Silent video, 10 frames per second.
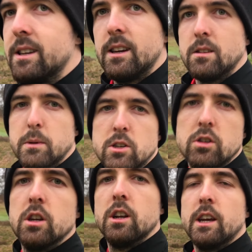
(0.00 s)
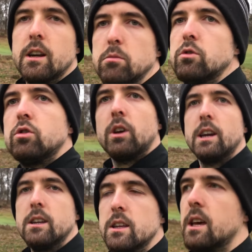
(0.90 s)
As I mentioned earlier, I'm
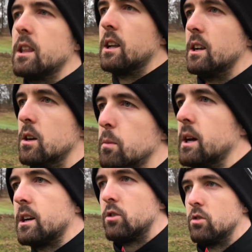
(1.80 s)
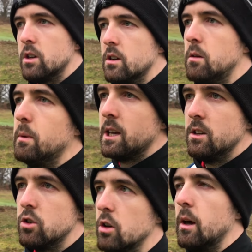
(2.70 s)
trying to get that little bit extra,
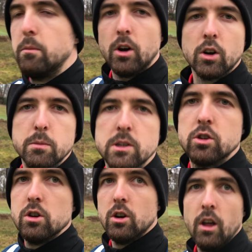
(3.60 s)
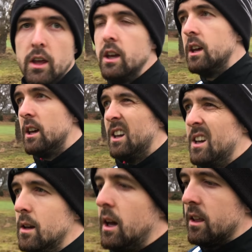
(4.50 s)
making sure that I'm not coming short.
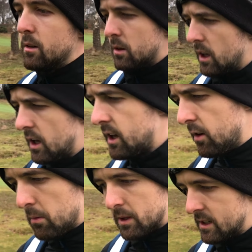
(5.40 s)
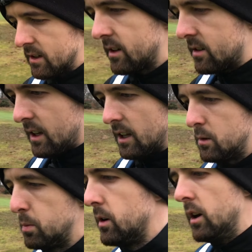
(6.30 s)
I think, I can't remember the exact
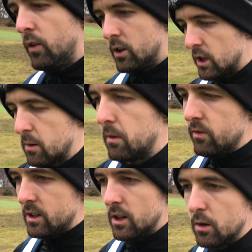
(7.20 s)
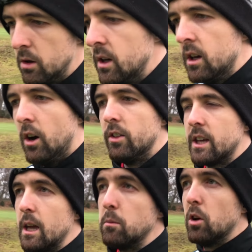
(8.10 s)
stats, but if you check out my video on the
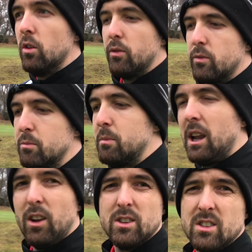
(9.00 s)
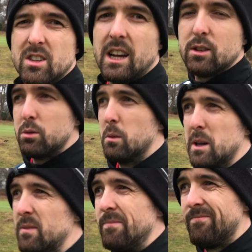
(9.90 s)
game golf, my long stats were
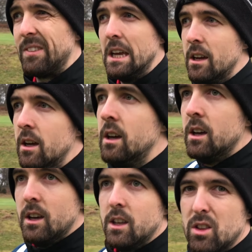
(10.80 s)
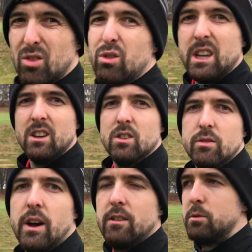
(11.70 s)
about 3 or
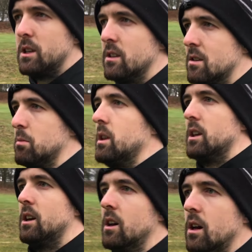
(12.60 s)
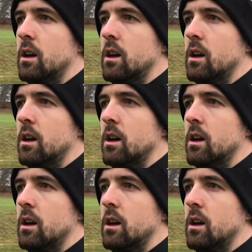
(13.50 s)
5%, something like that.